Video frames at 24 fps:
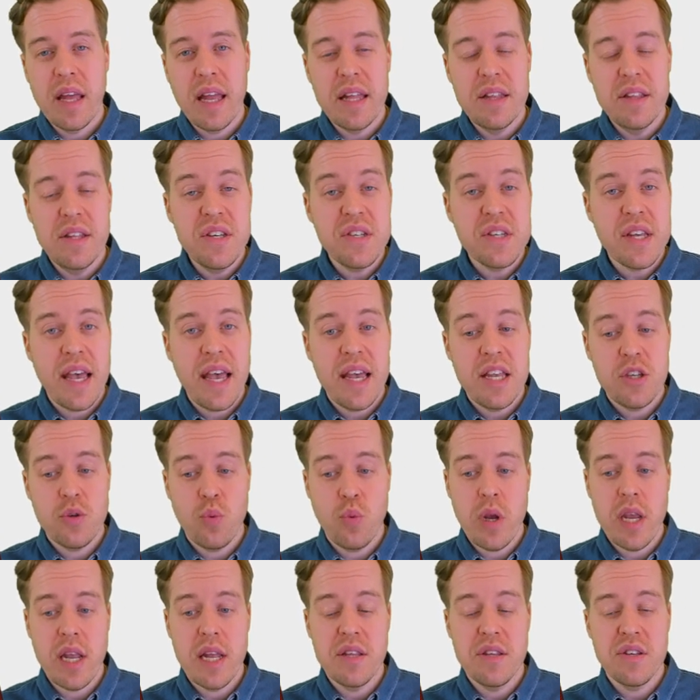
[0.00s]
In this case,
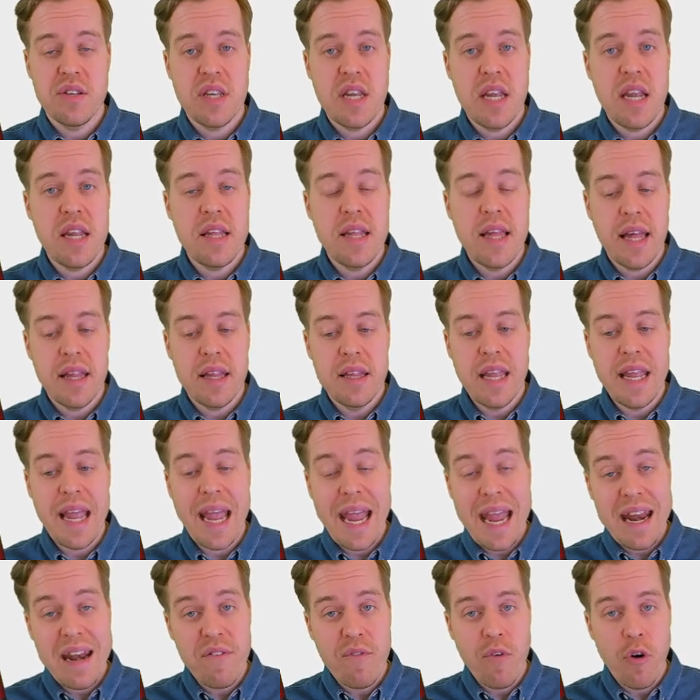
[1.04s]
we can see that the
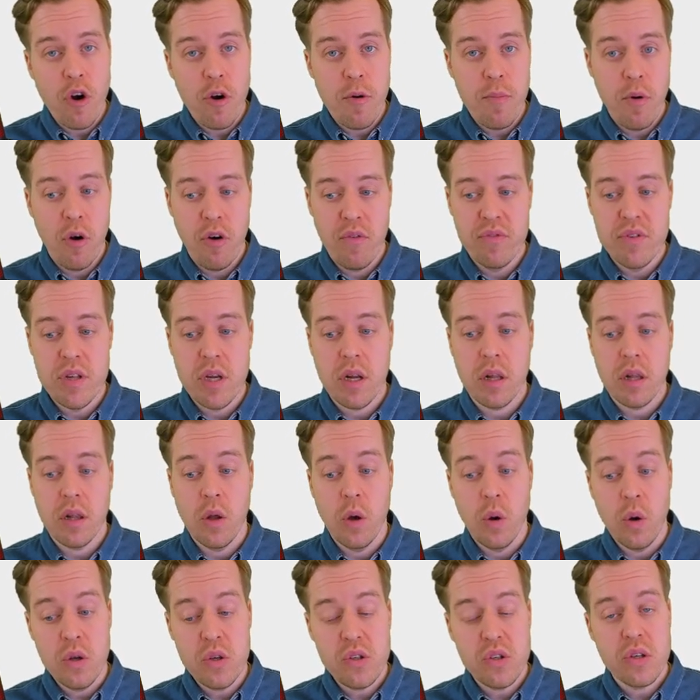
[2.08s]
head verb of the
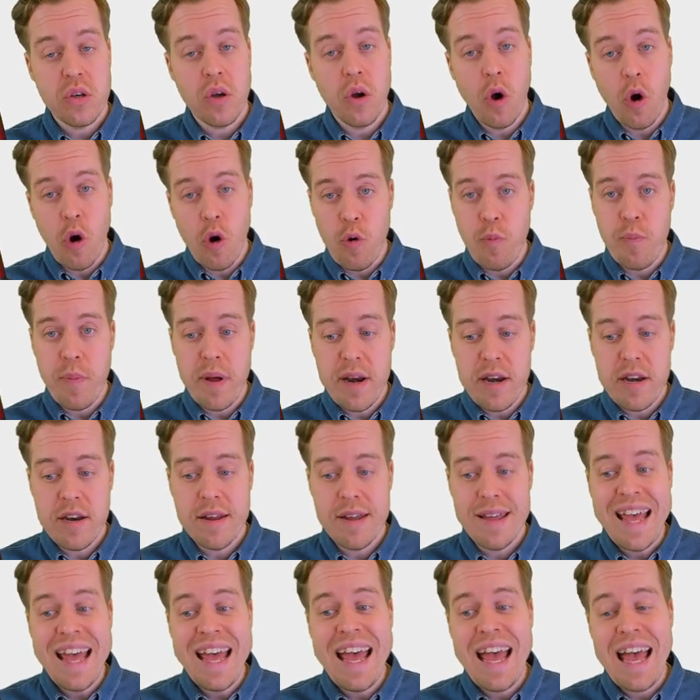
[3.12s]
clause opened
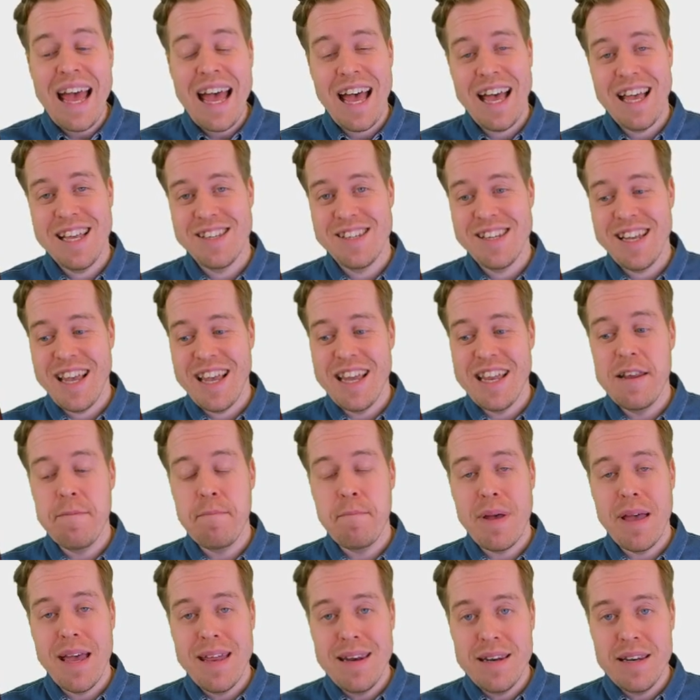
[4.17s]
has a
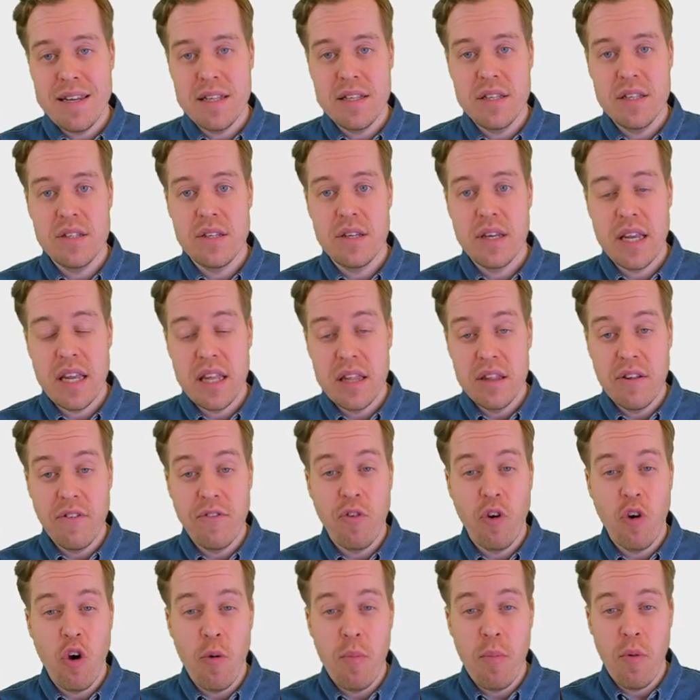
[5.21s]
dependent in the
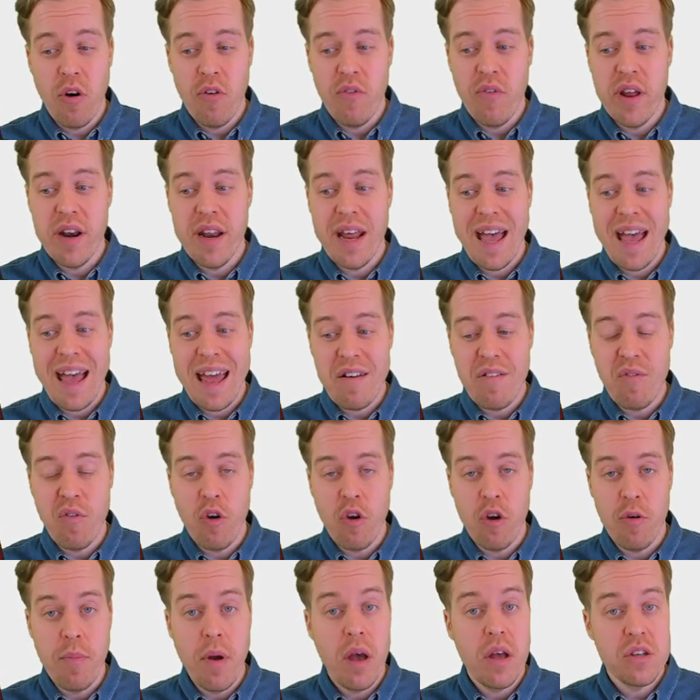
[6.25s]
form of an
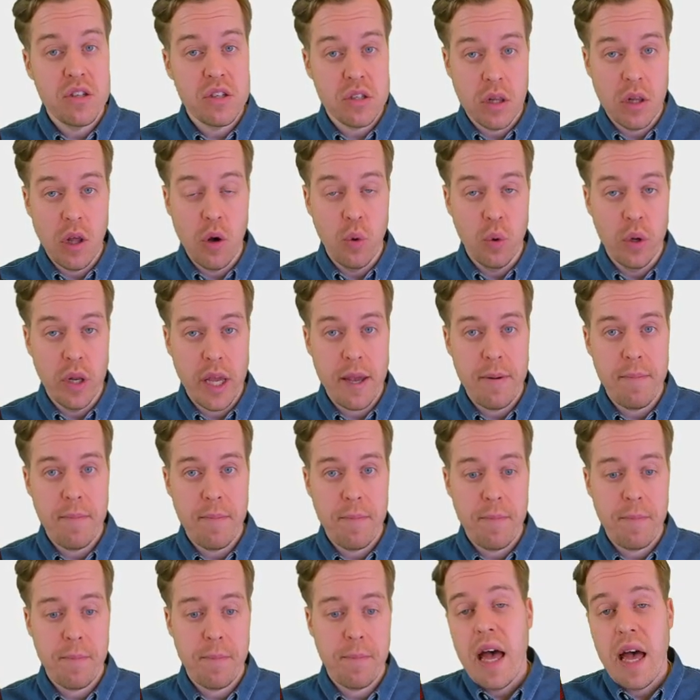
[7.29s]
adverb slowly.
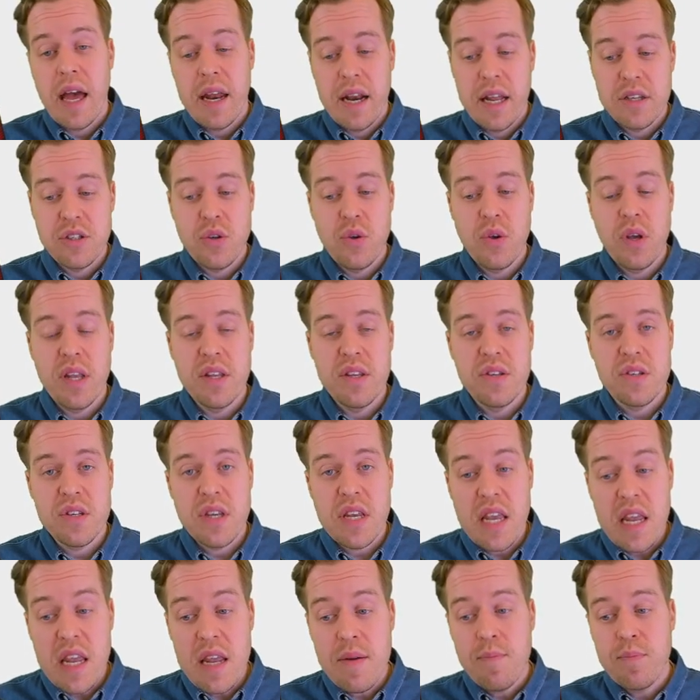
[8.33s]
And as you can
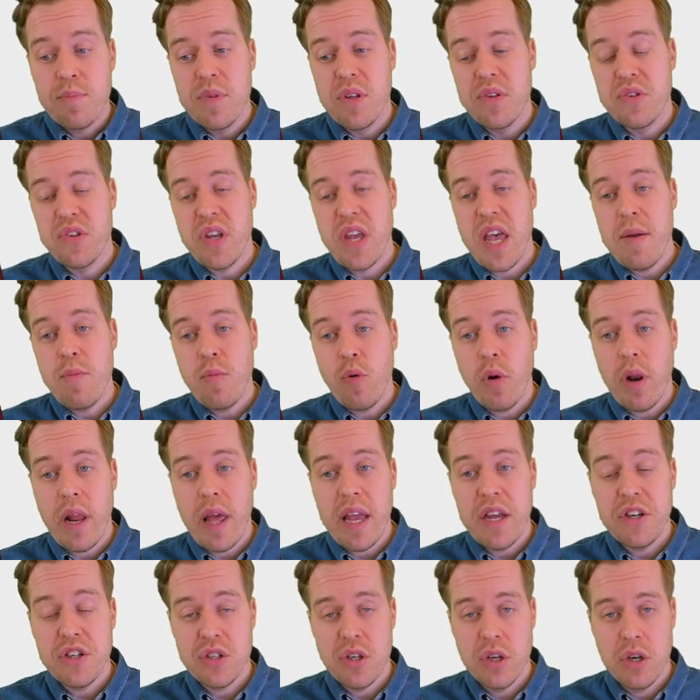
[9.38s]
see, the same
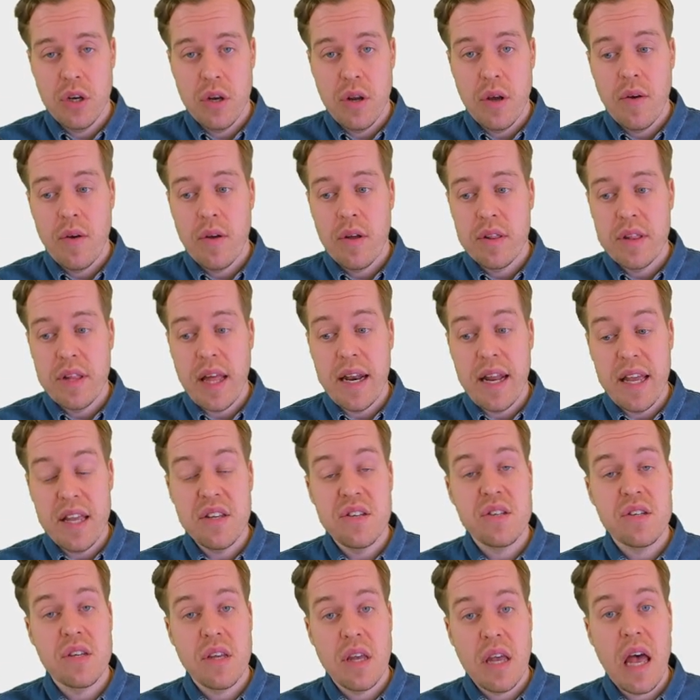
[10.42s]
relation, that
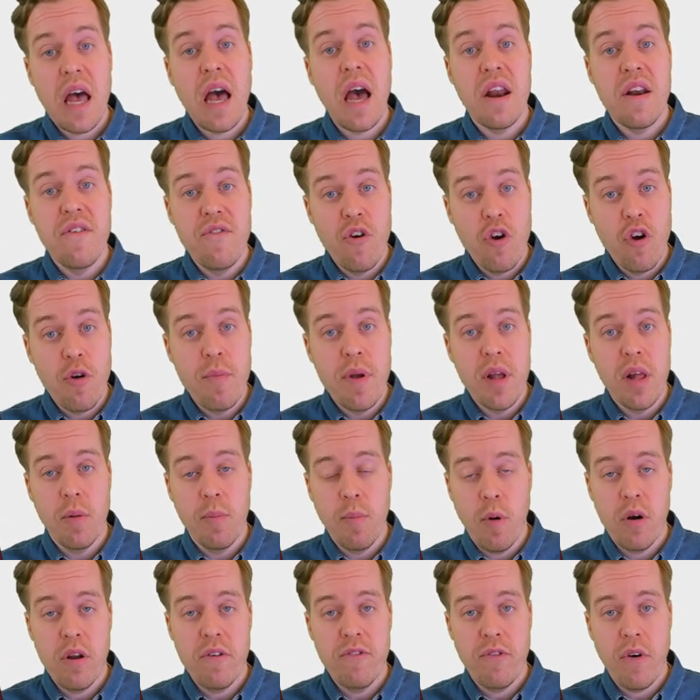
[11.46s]
is, adverbial
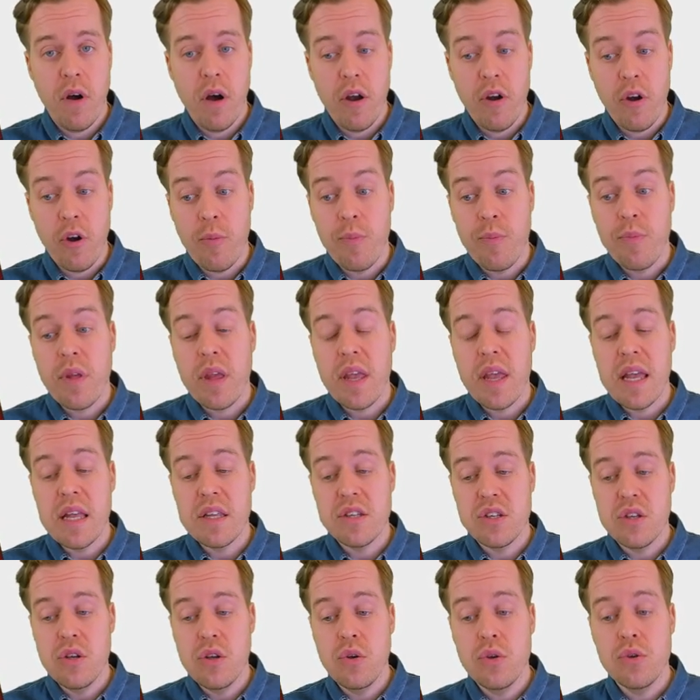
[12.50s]
modifier
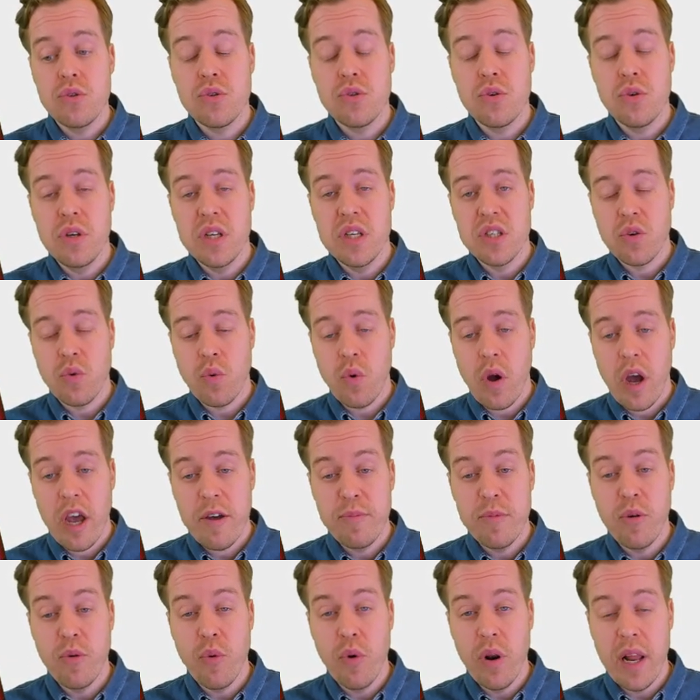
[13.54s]
is used to
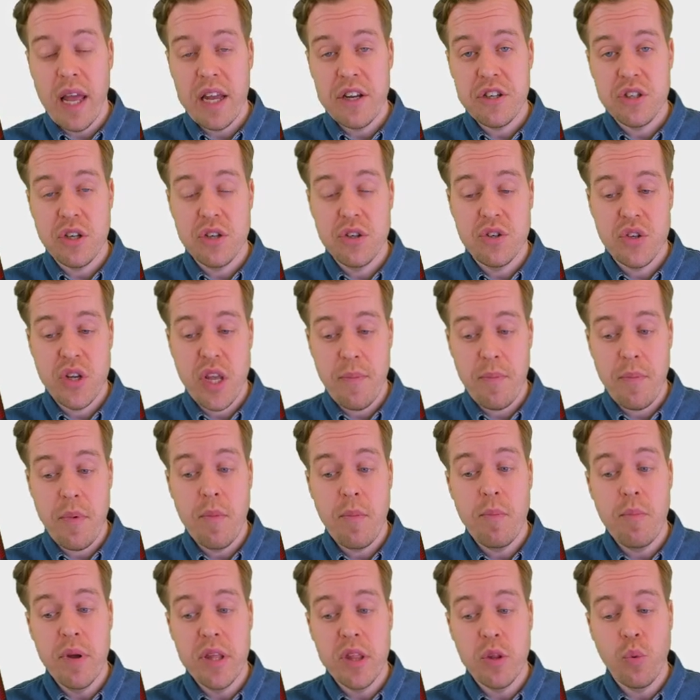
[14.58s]
describe the relationship
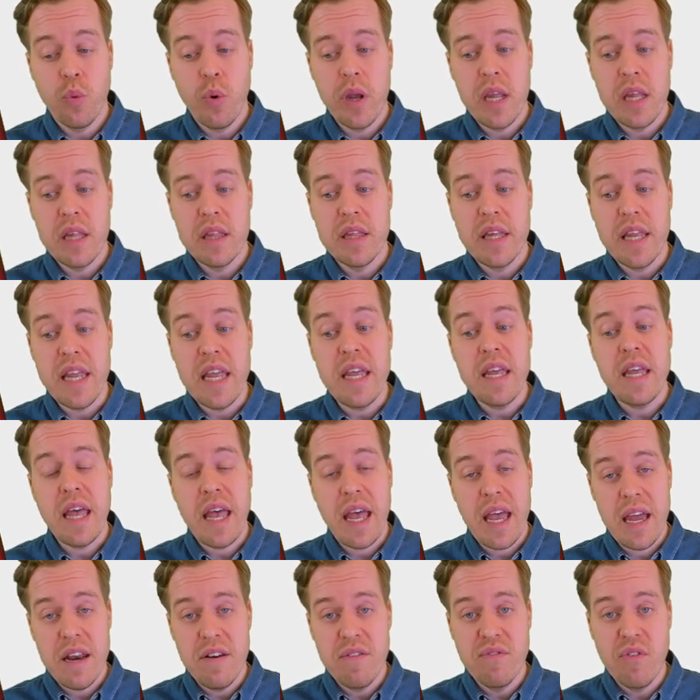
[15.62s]
between the
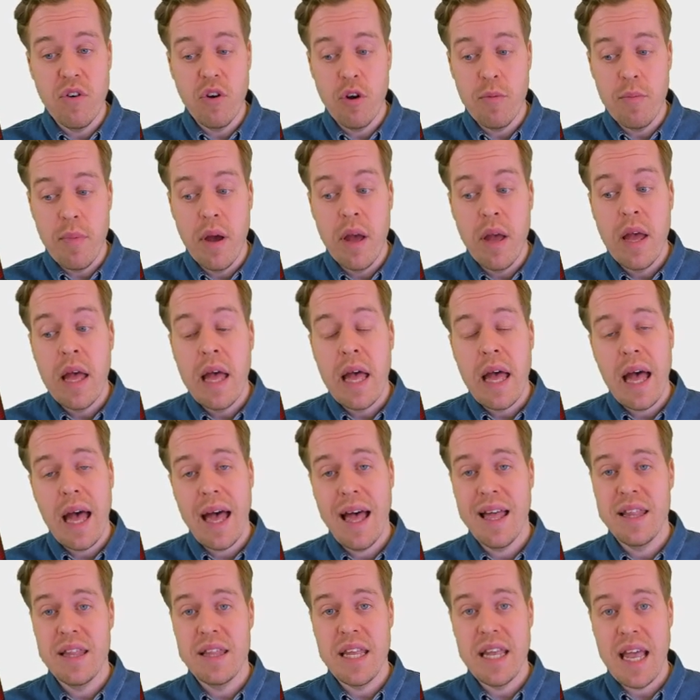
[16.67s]
head verb
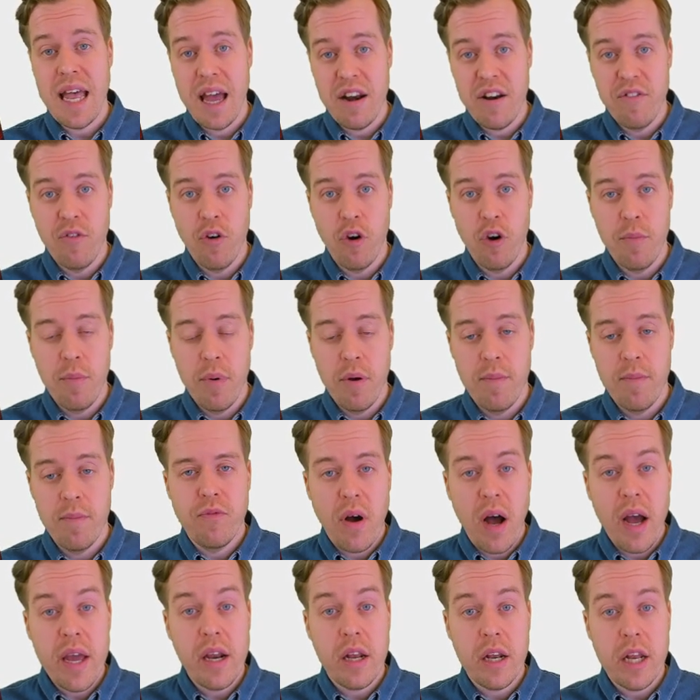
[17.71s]
and the adverb.
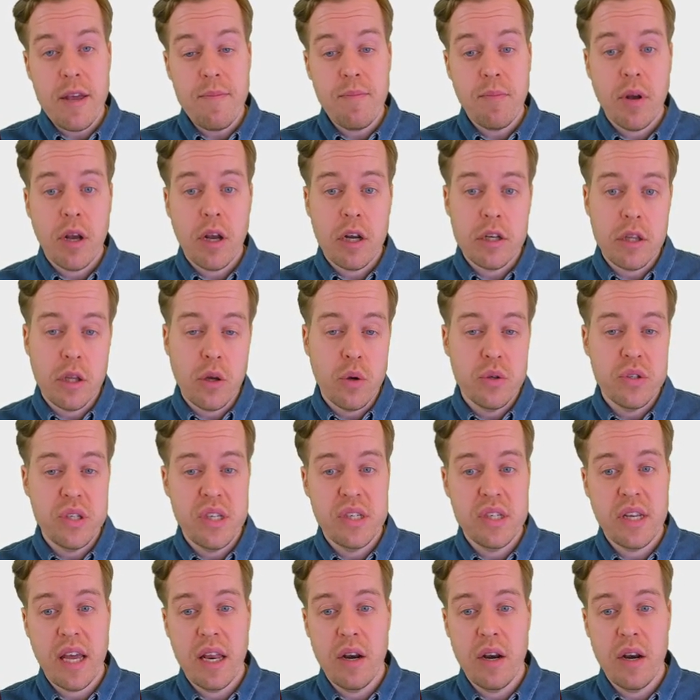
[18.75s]
Finally, clauses